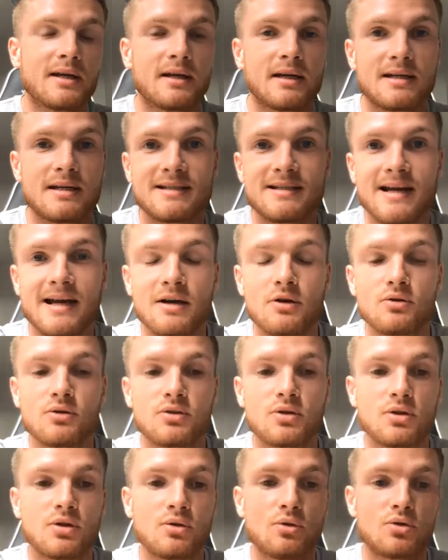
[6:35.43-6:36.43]
and sales
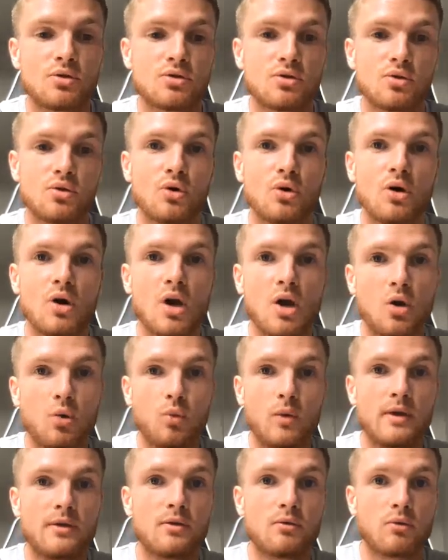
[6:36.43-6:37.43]
to your store
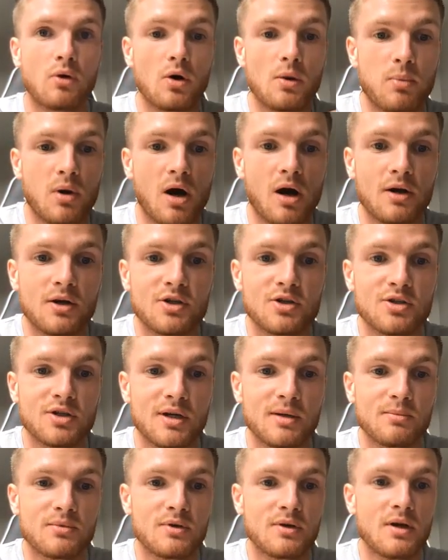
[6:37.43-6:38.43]
with the right
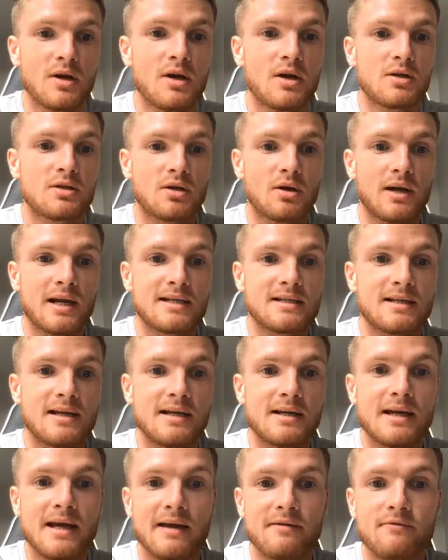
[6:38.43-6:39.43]
partnerships. So let's say
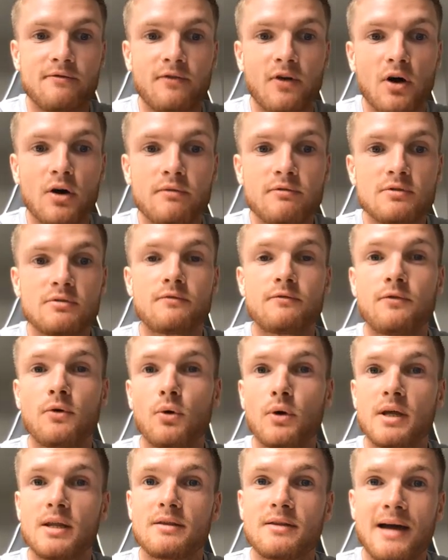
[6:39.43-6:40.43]
you're getting
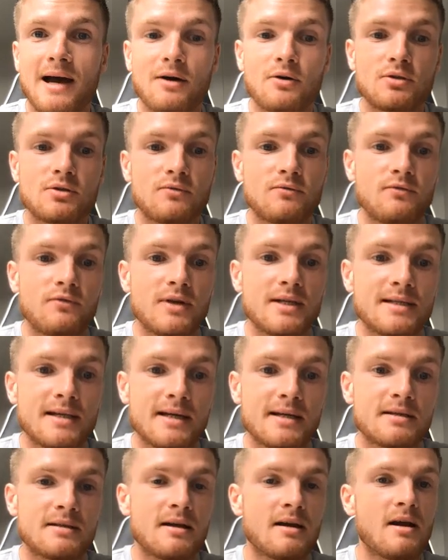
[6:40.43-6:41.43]
540,000
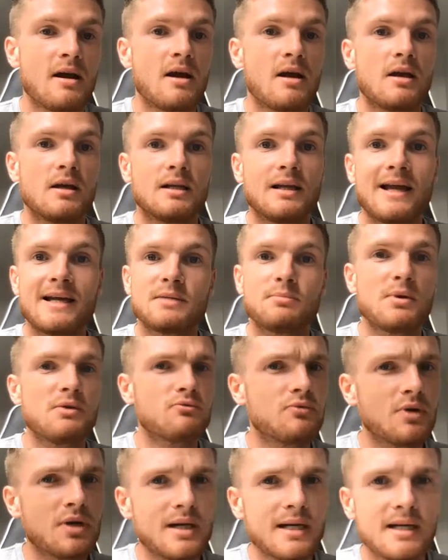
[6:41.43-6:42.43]
visits. Let's be
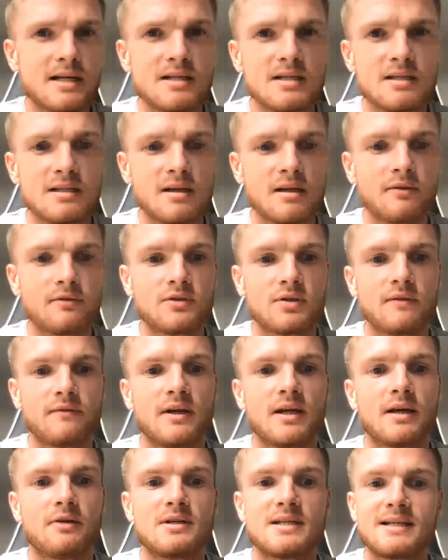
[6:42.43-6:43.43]
really conservative
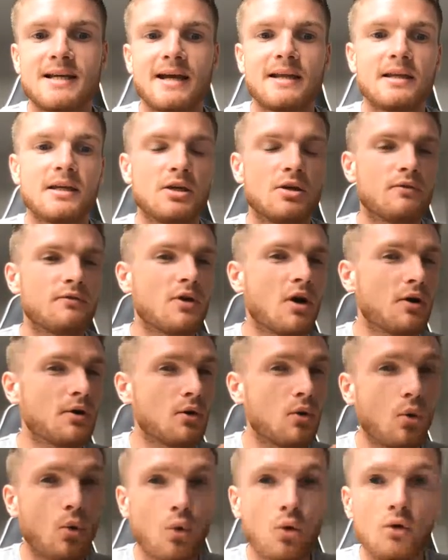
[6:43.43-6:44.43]
here and say that you've got
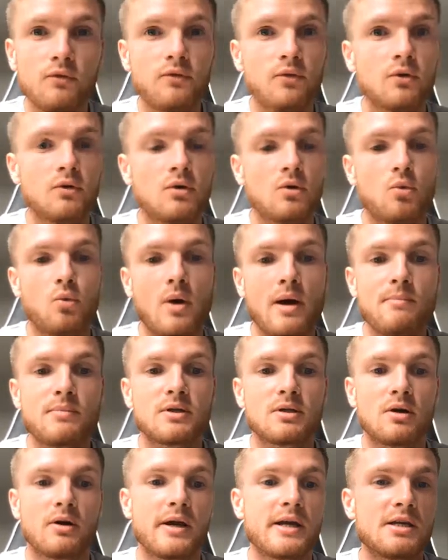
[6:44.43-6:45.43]
an awful
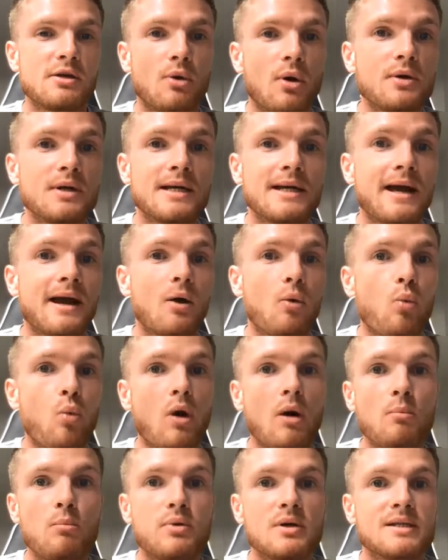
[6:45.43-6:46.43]
website and you only get a
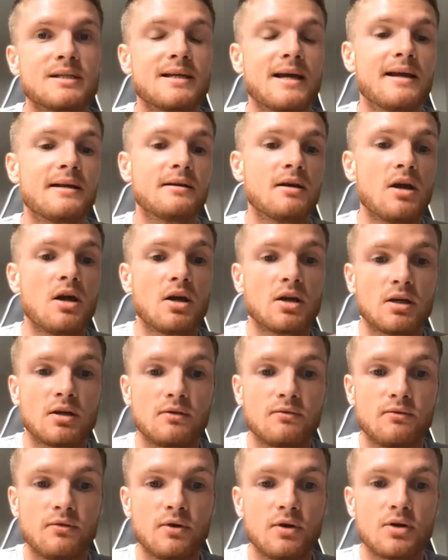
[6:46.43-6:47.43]
1%
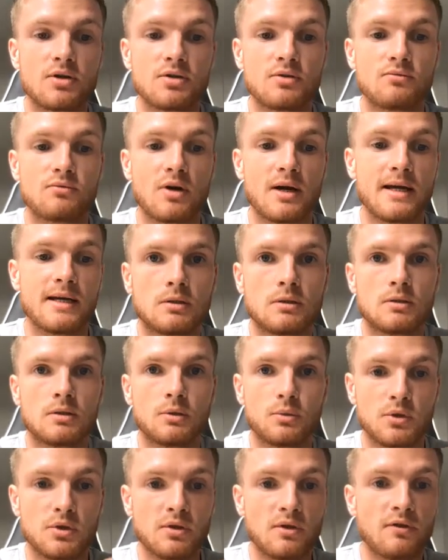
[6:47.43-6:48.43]
conversion rate.
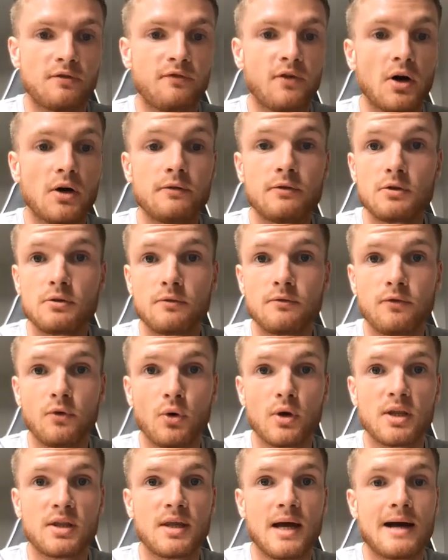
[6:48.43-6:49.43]
So we'll do the
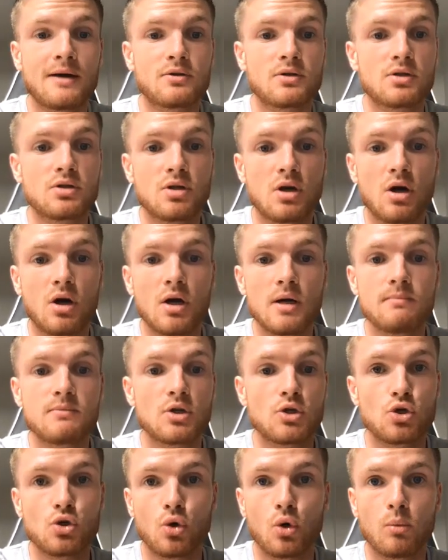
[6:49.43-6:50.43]
540,000 times
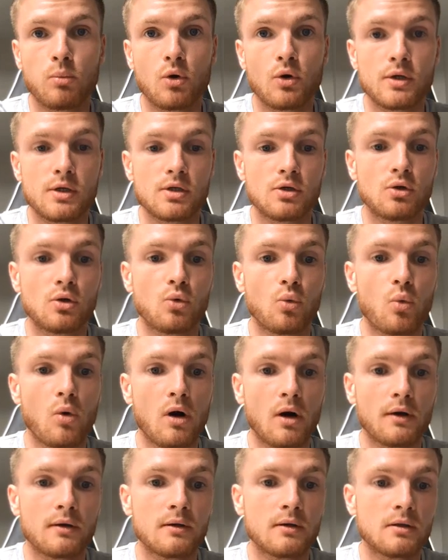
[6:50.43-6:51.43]

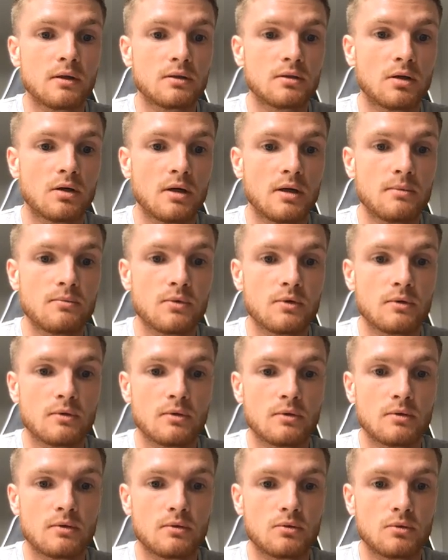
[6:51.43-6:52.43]
0.01 times
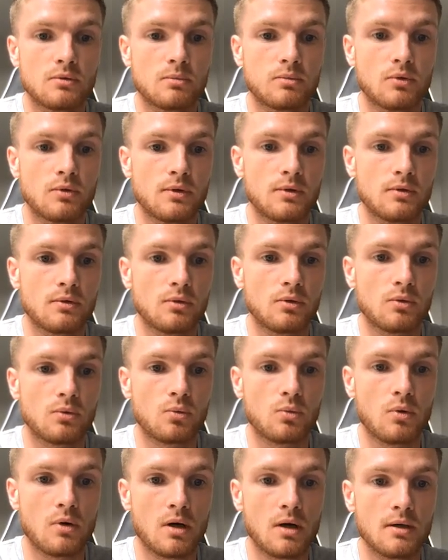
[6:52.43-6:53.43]

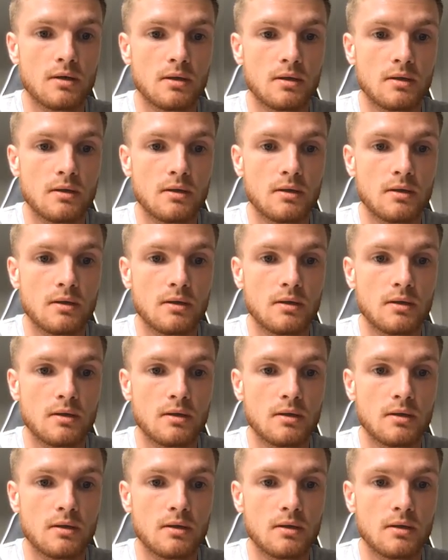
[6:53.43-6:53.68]
0.01